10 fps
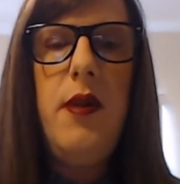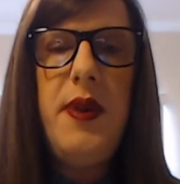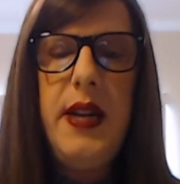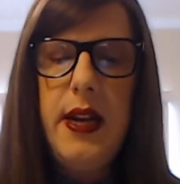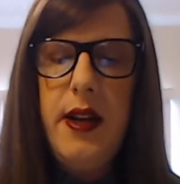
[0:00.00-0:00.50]

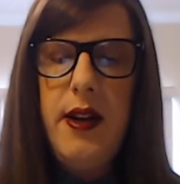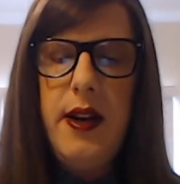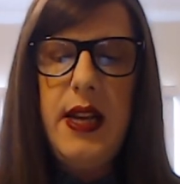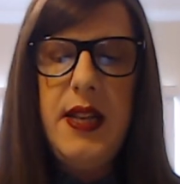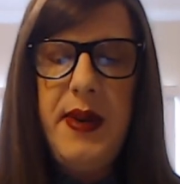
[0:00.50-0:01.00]
particular
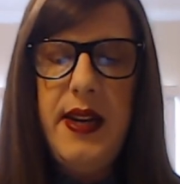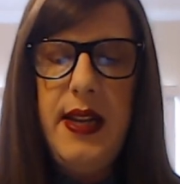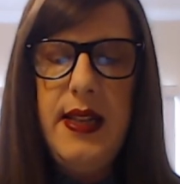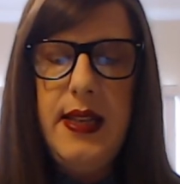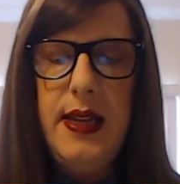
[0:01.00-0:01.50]

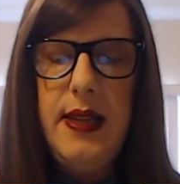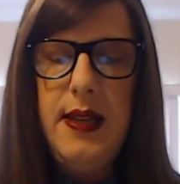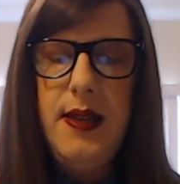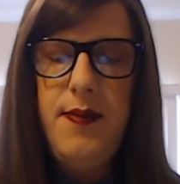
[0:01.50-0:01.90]
experiences?